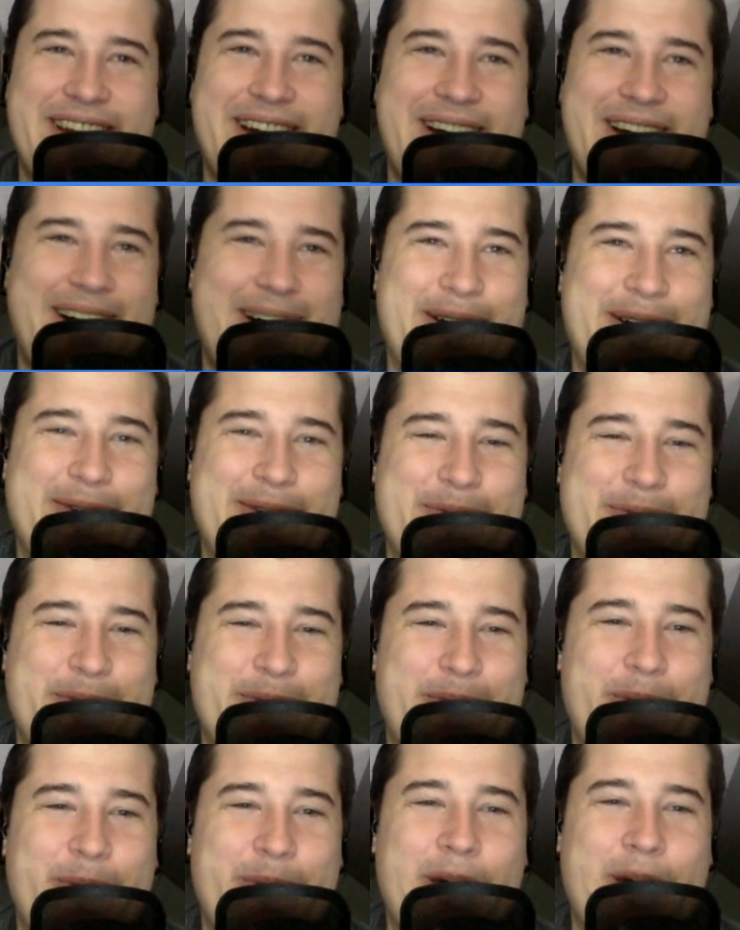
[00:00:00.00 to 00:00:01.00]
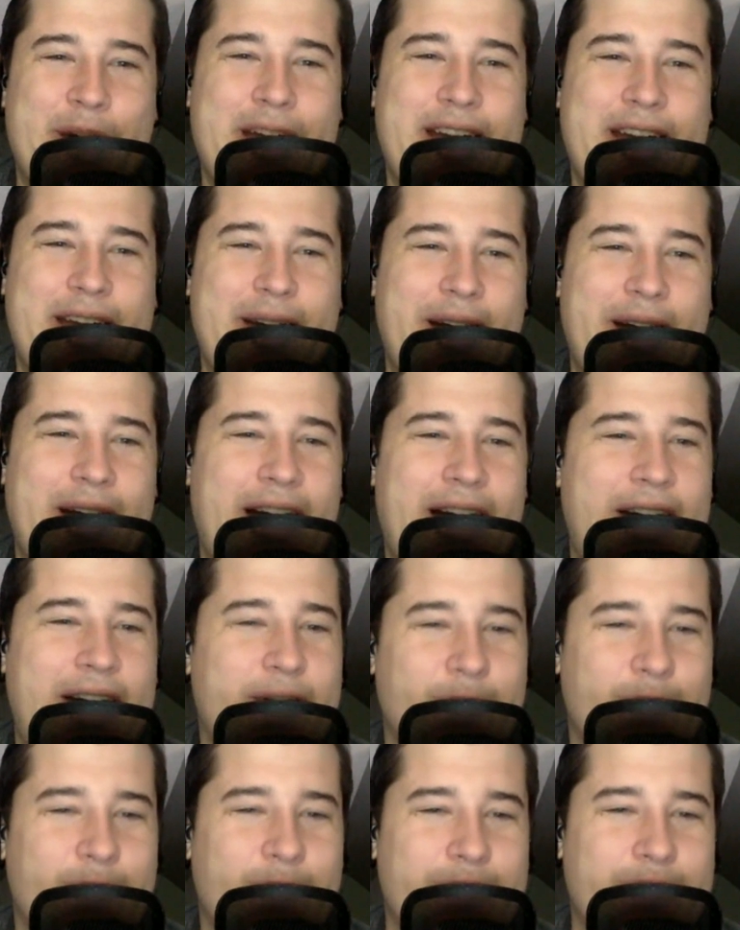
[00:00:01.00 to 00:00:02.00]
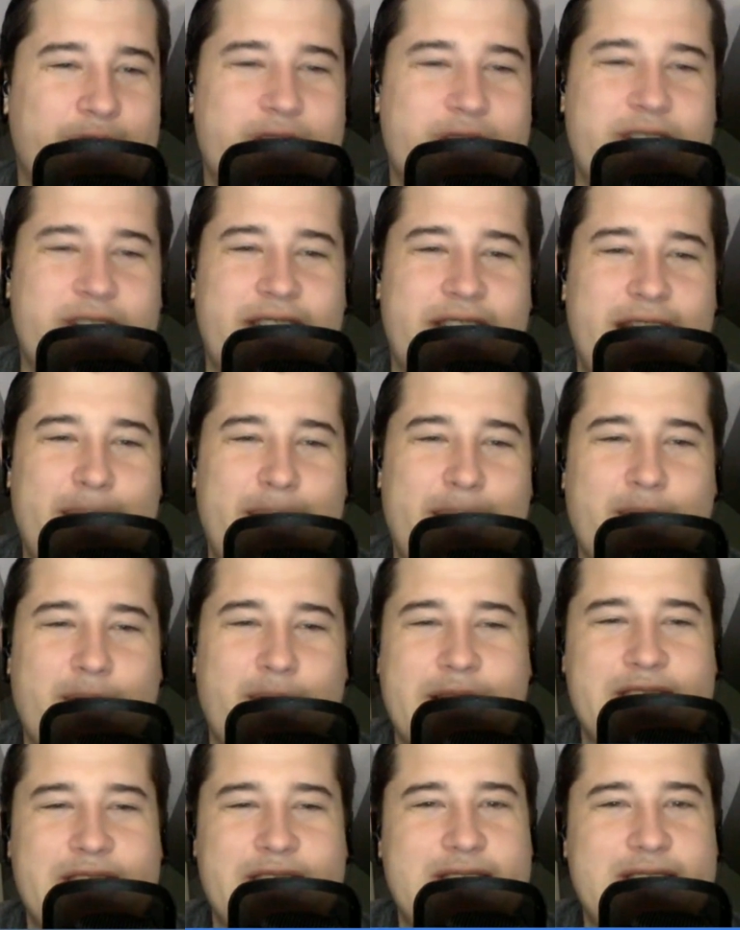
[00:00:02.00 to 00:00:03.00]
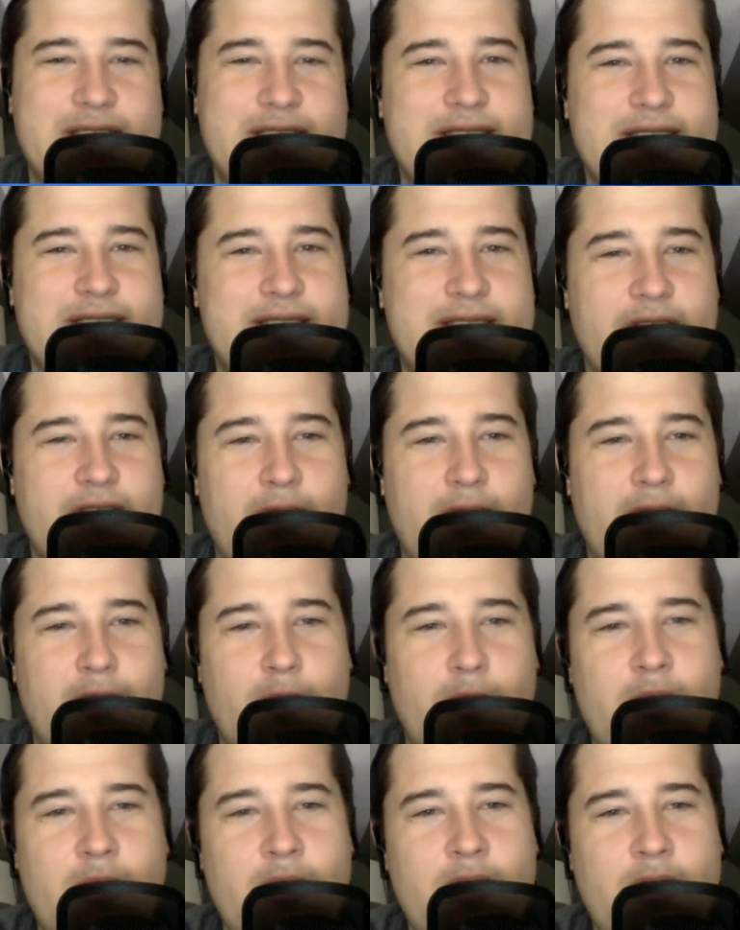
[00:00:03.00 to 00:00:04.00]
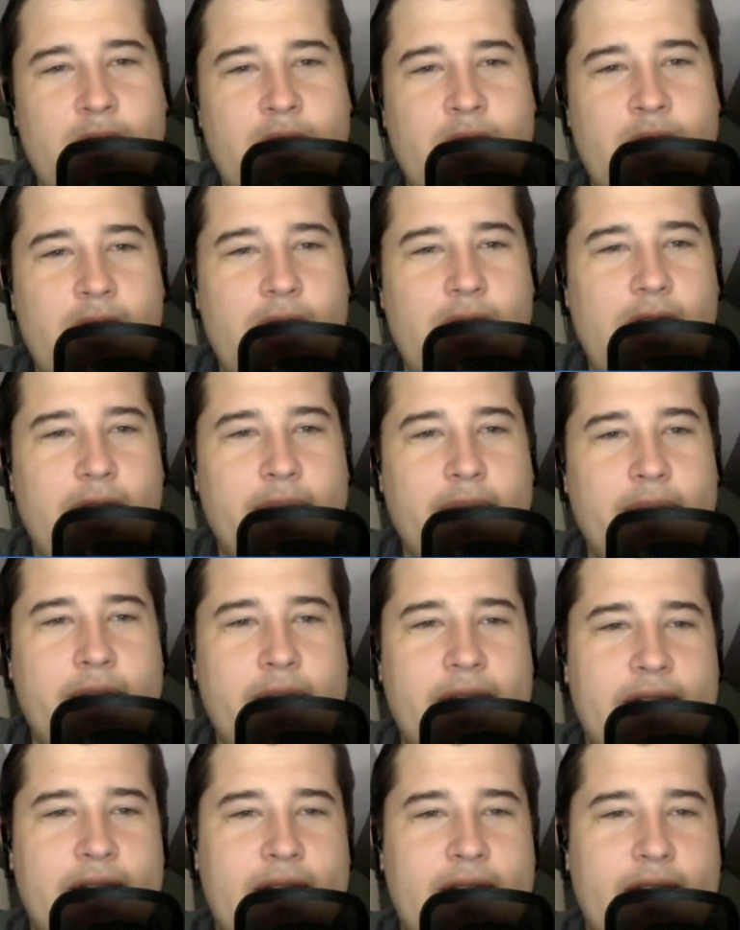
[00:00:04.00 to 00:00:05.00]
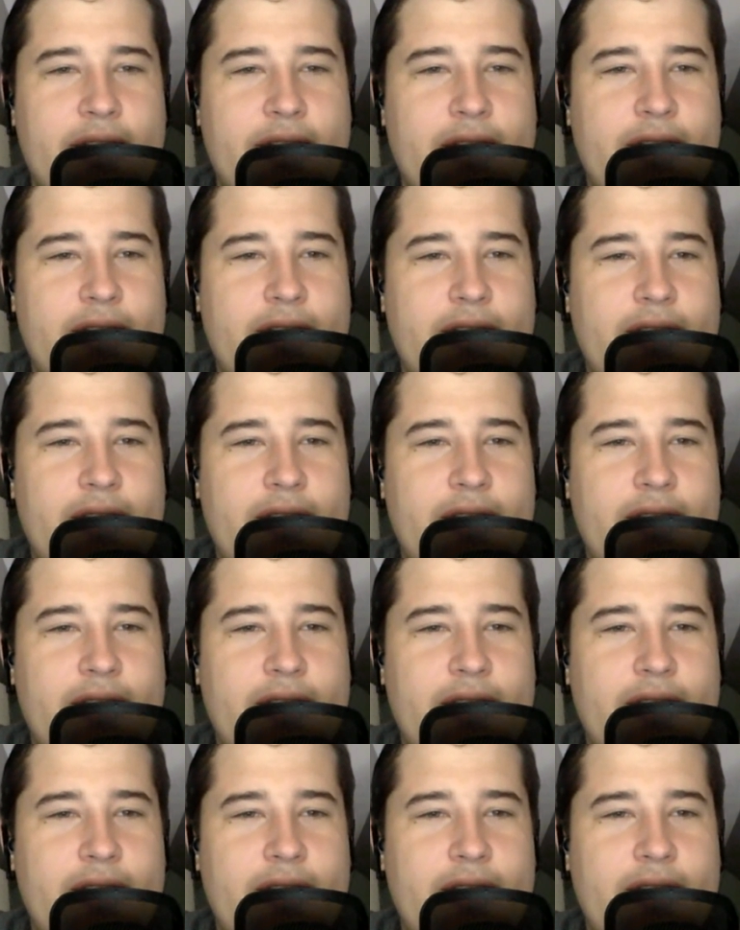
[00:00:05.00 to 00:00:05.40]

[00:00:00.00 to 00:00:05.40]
um what i don't understand that price so i mean